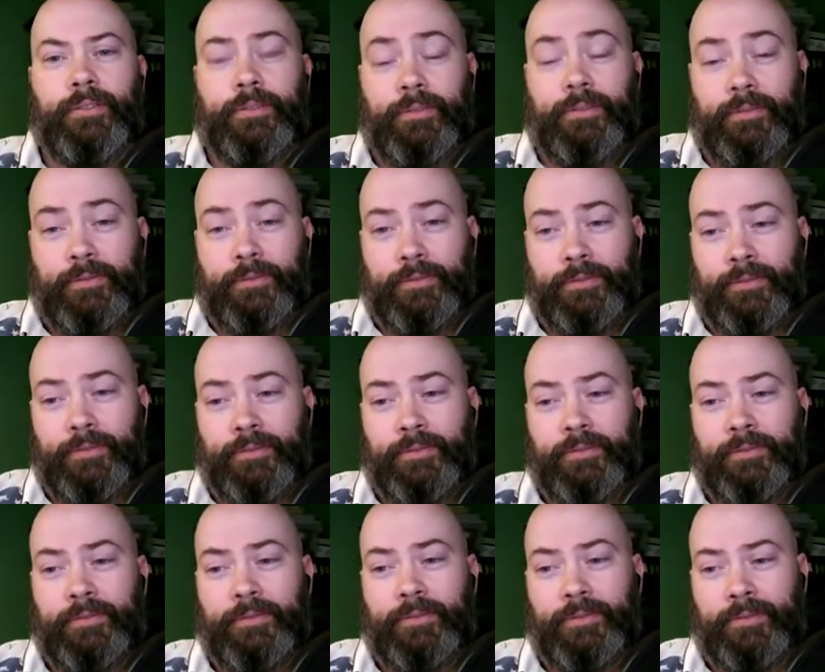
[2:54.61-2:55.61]

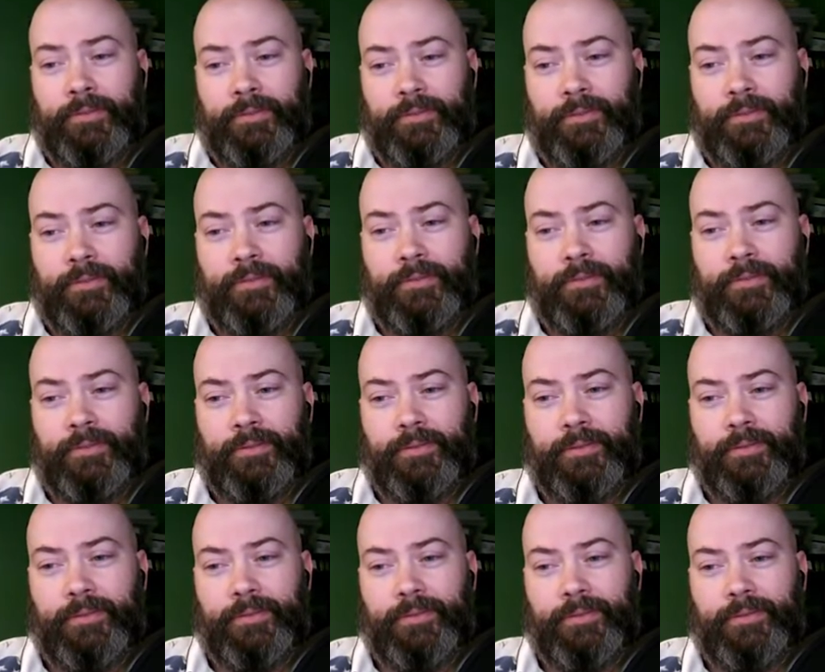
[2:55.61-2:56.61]

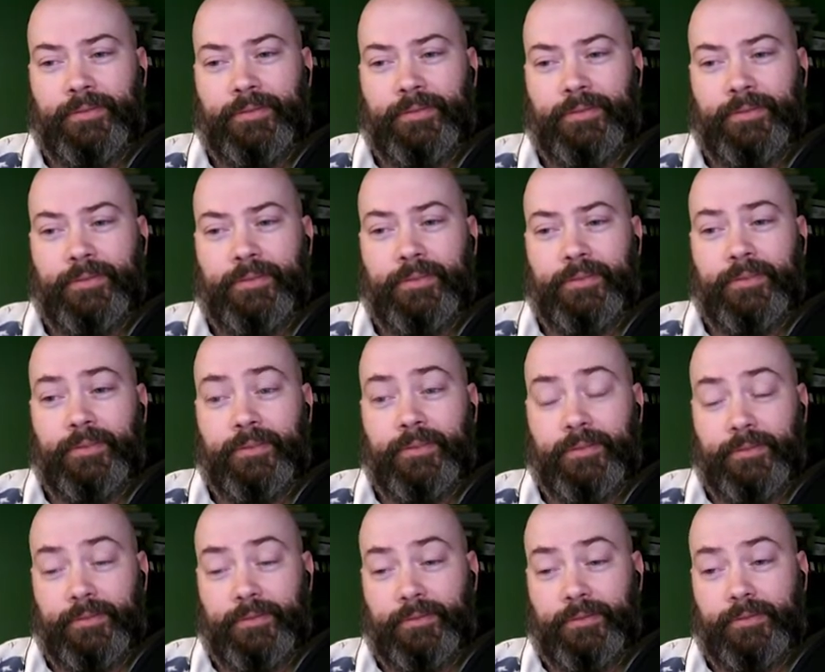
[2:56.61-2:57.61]

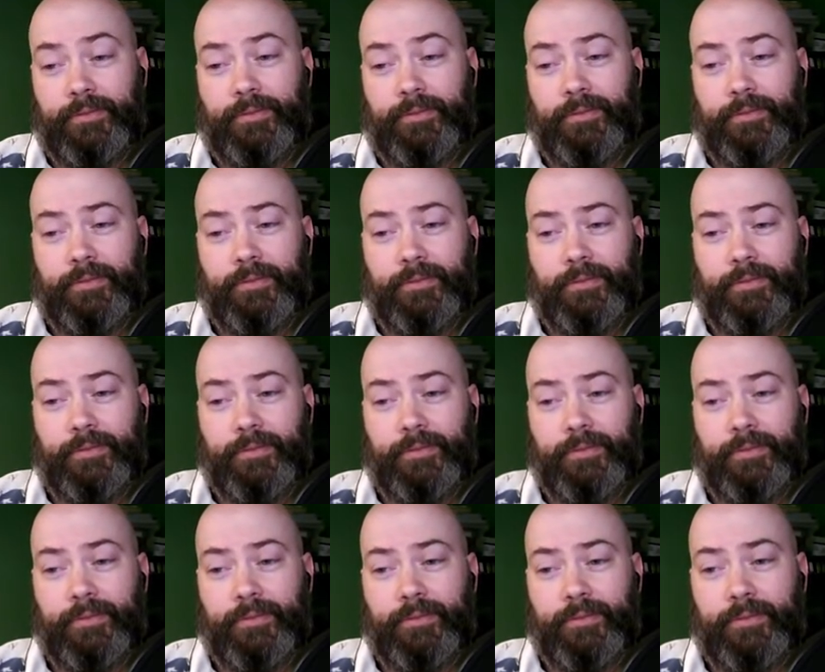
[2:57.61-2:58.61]

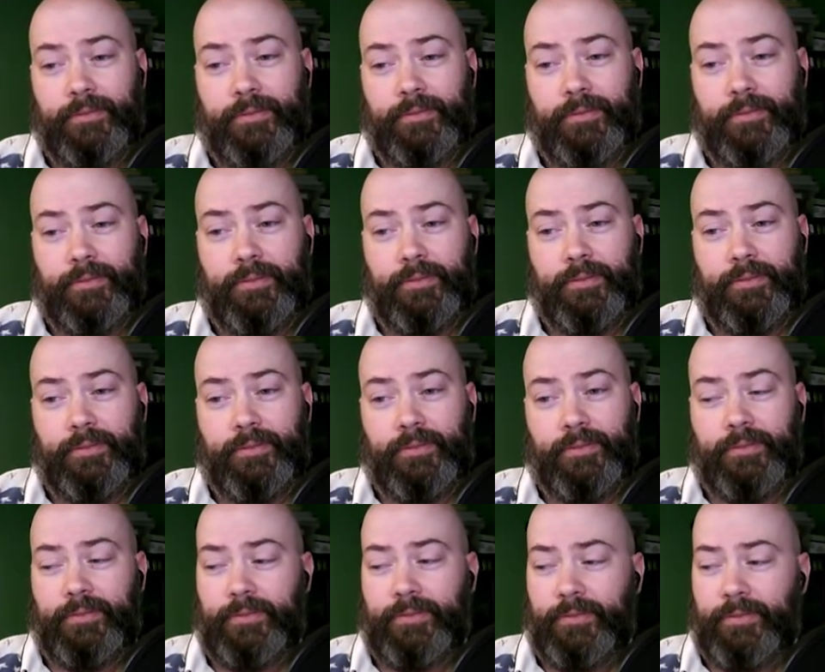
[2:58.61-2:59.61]

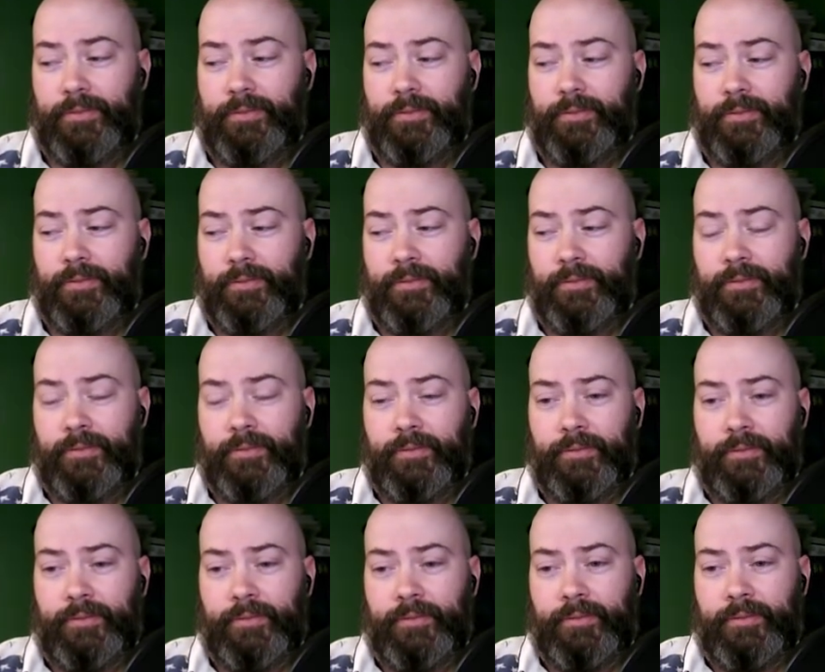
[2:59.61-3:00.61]

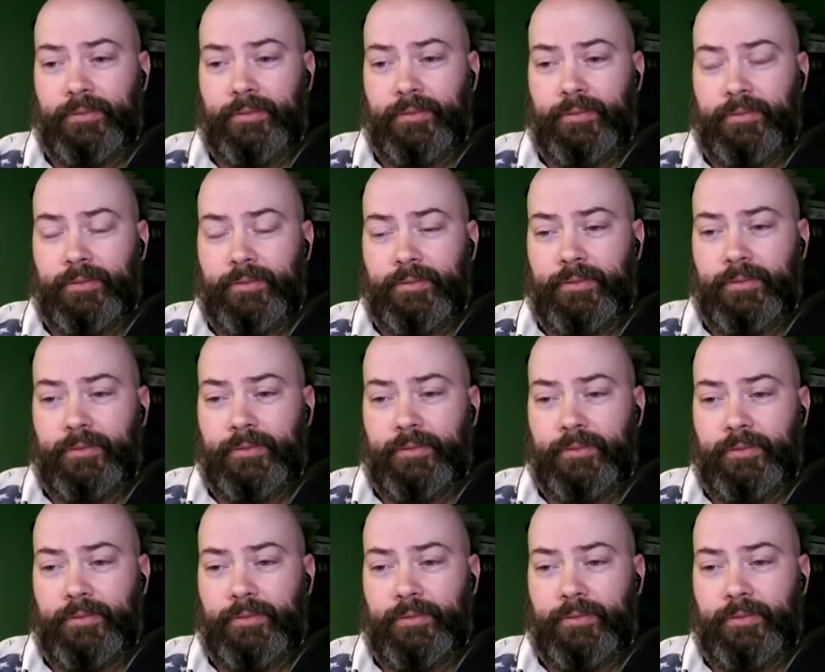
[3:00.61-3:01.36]
[no speech]